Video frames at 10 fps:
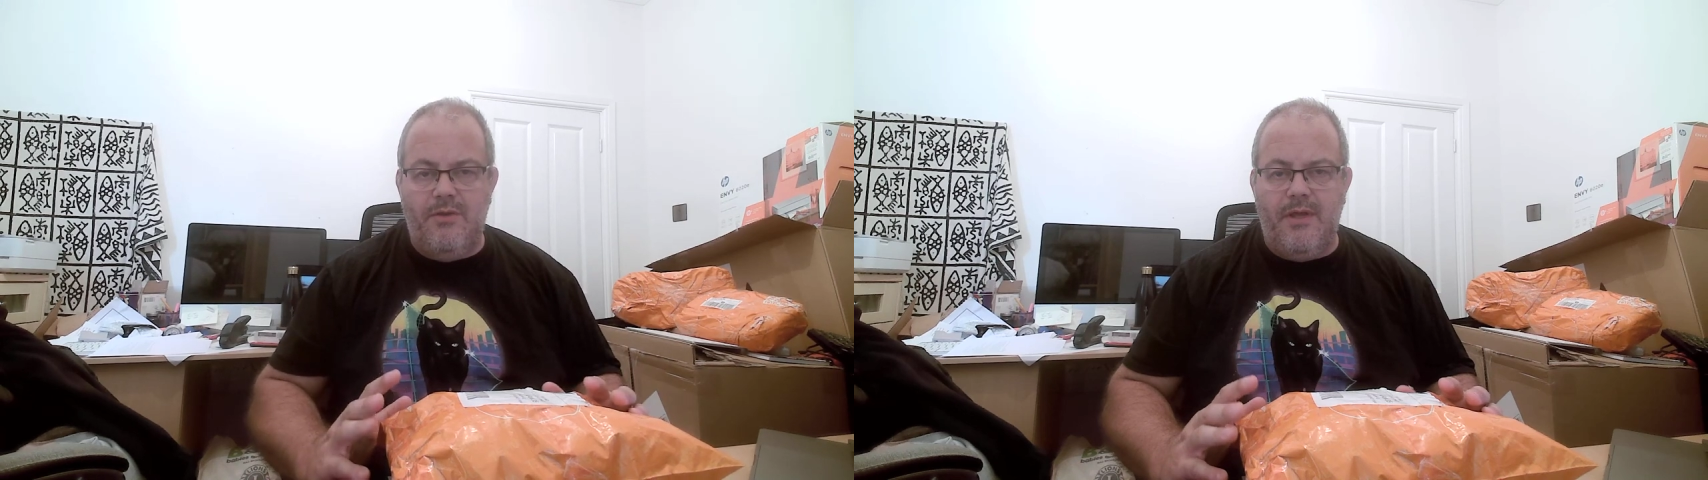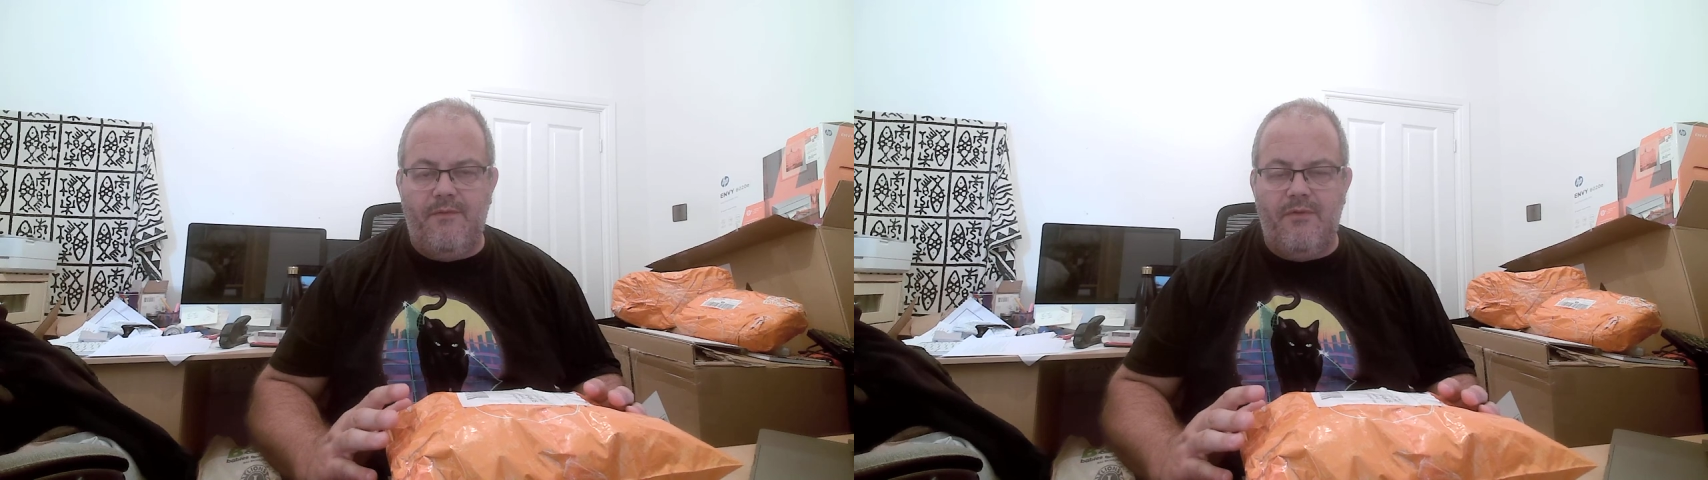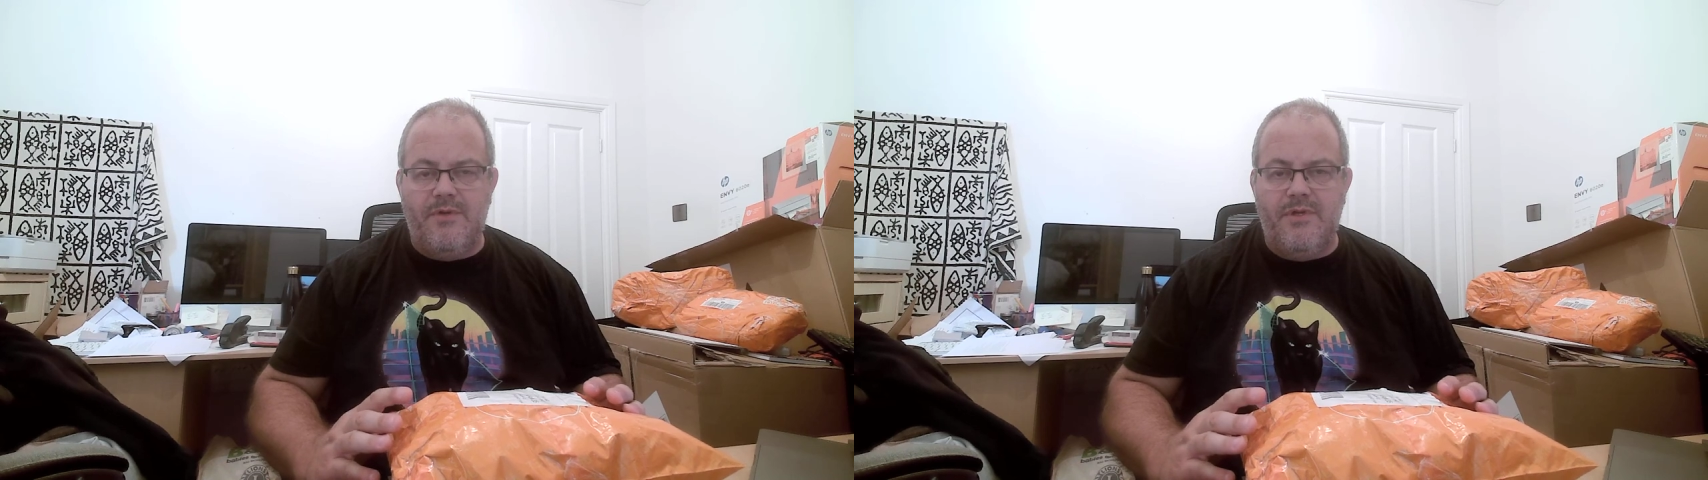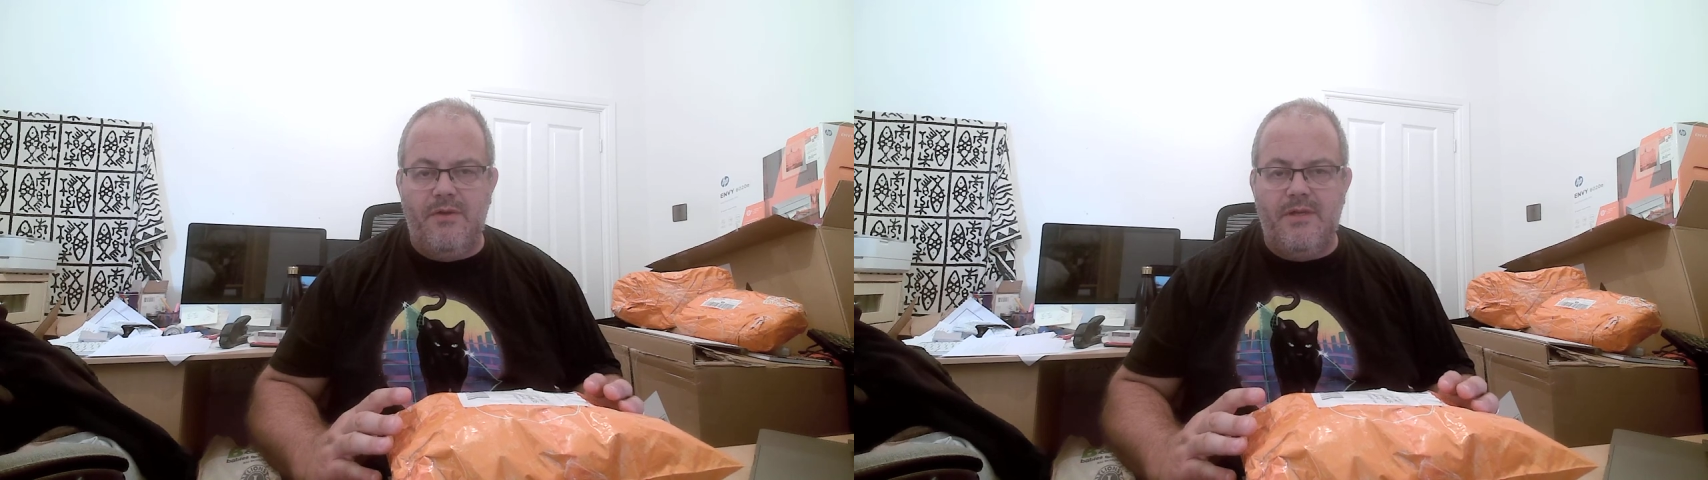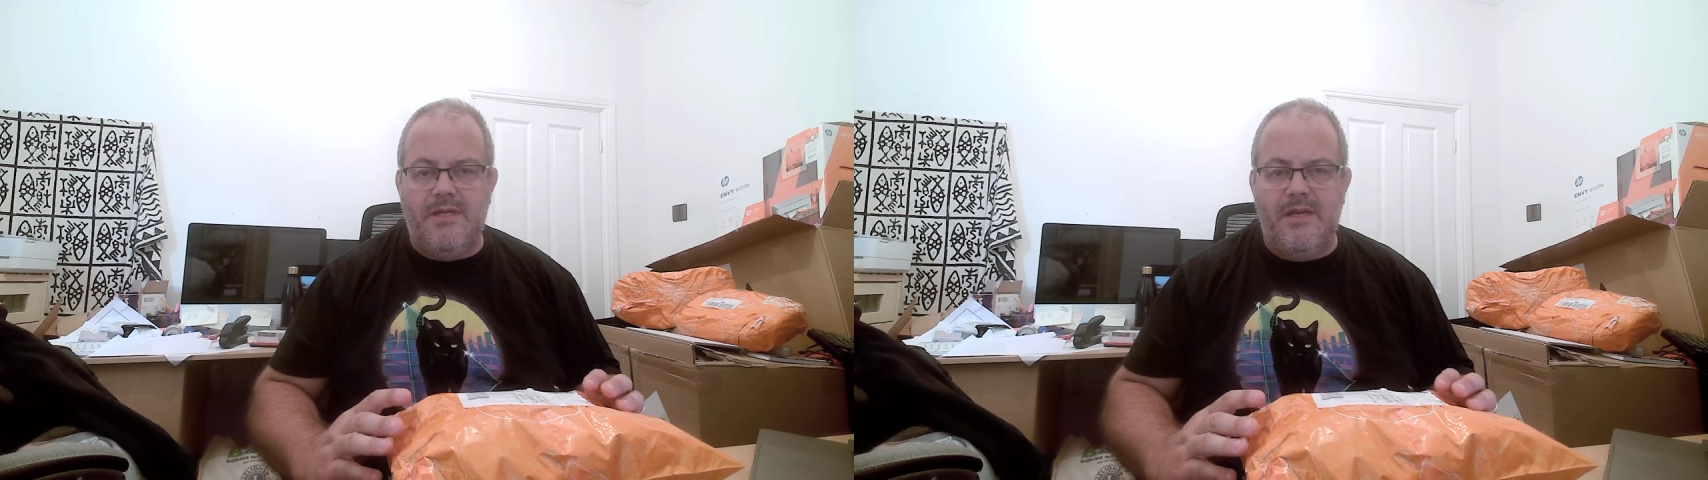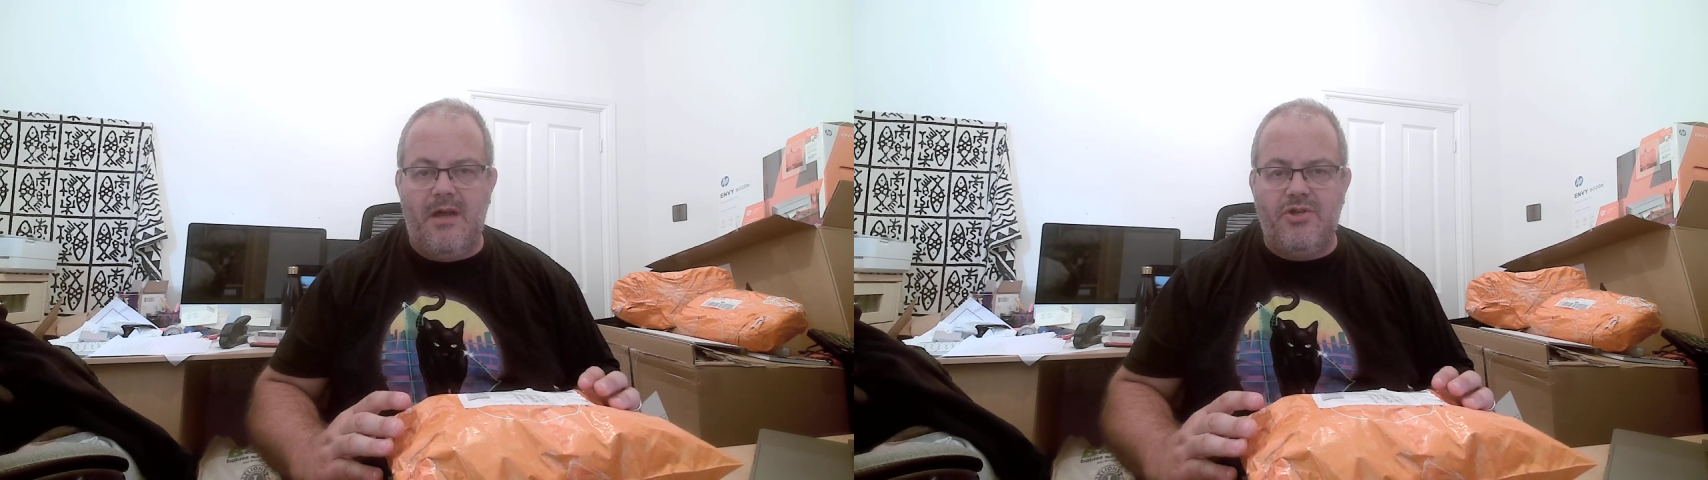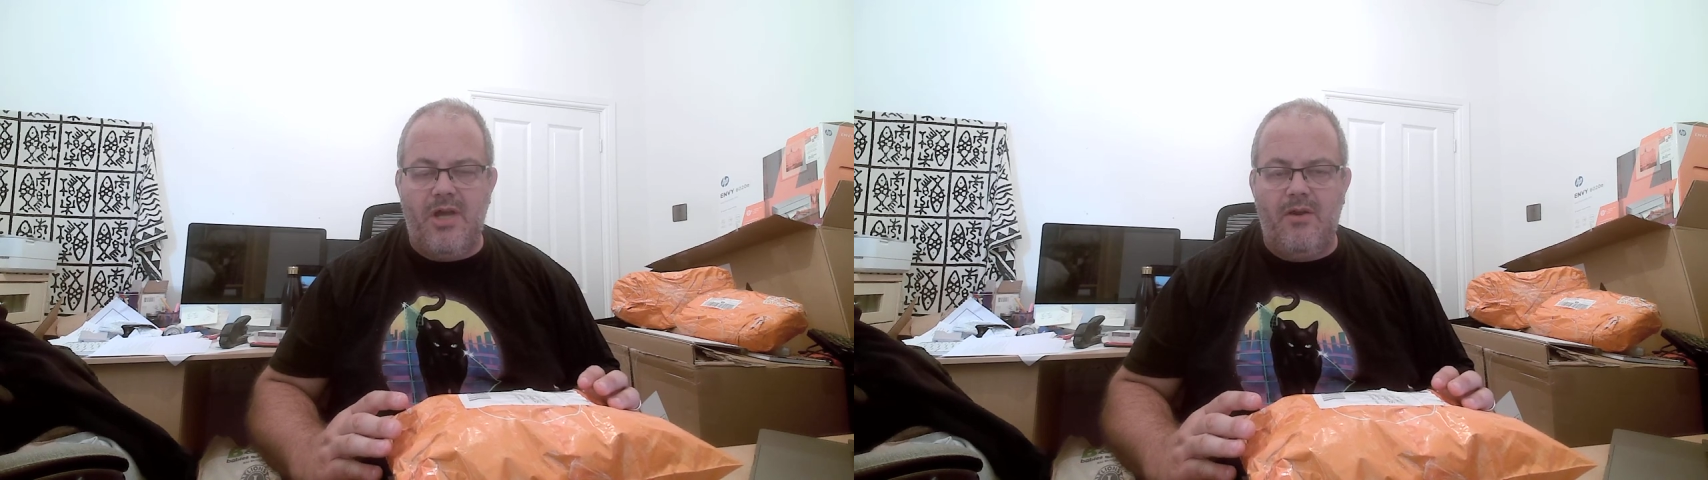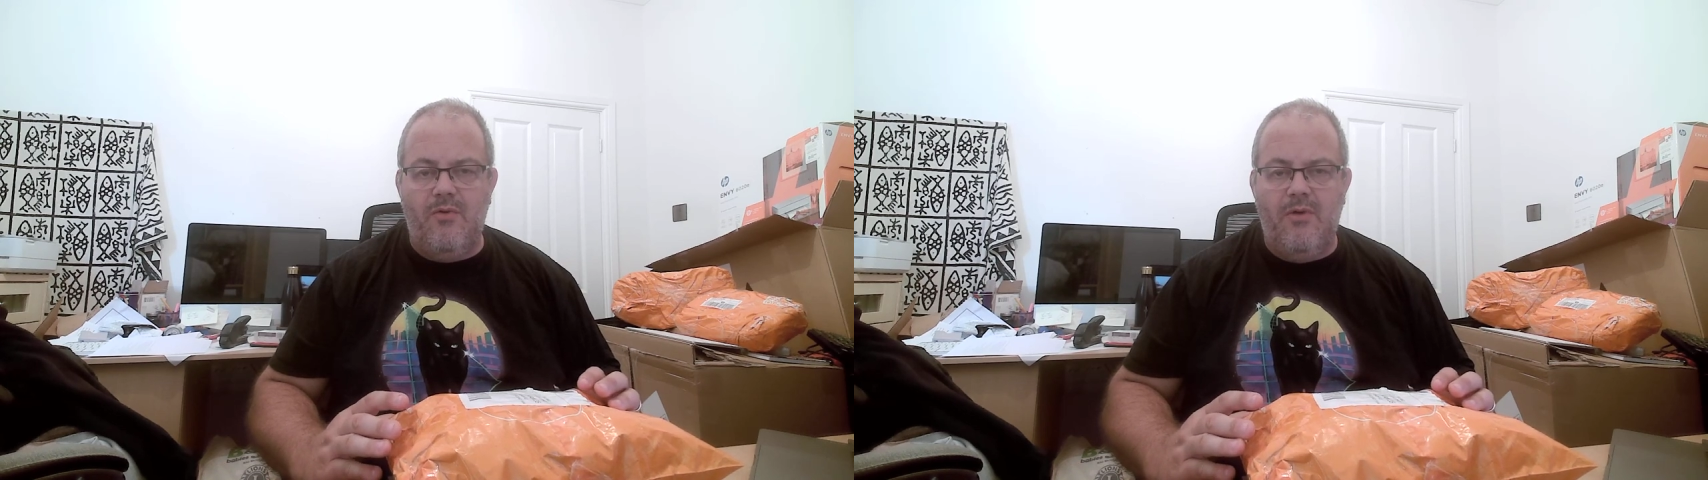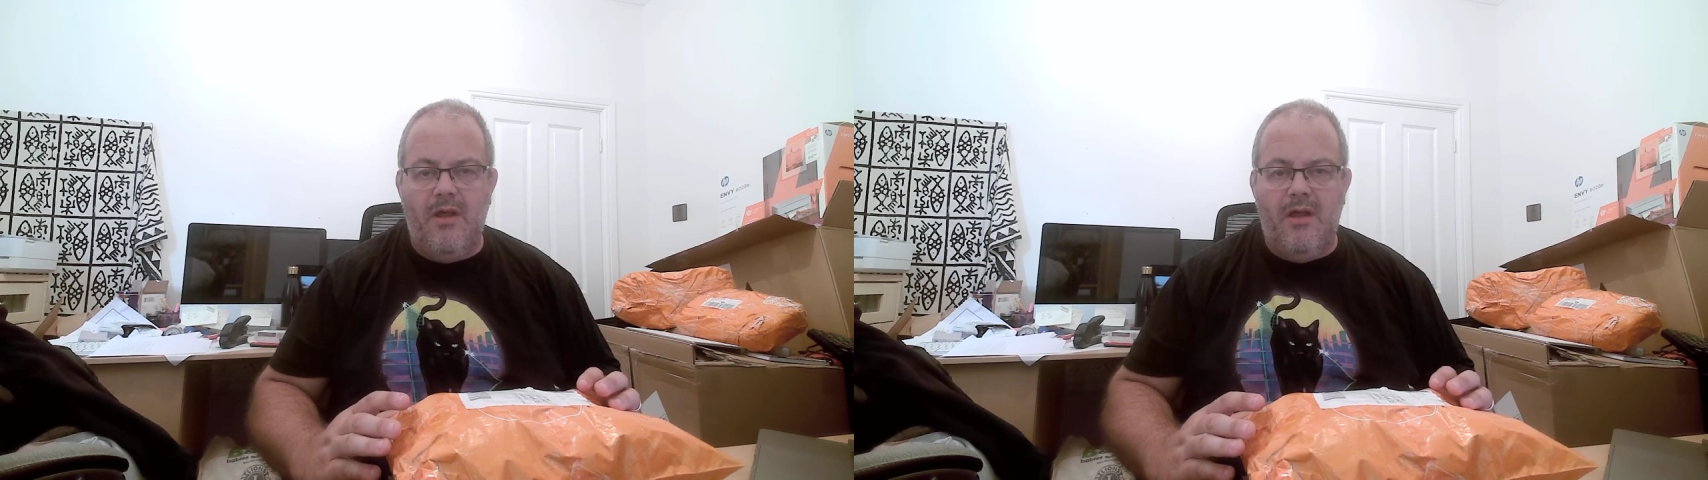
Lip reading: thing for us to do this in our channel,